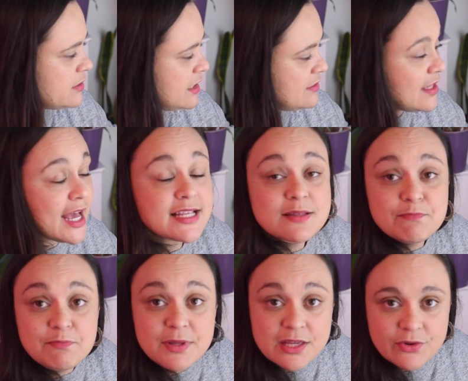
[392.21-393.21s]
it has
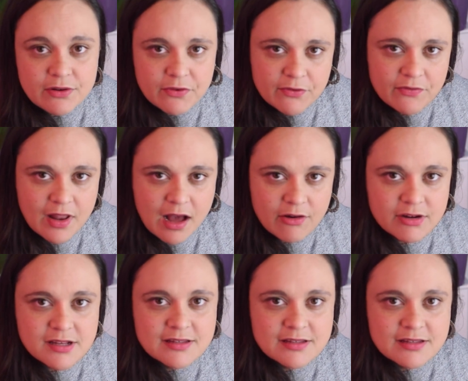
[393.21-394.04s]
beautiful flowers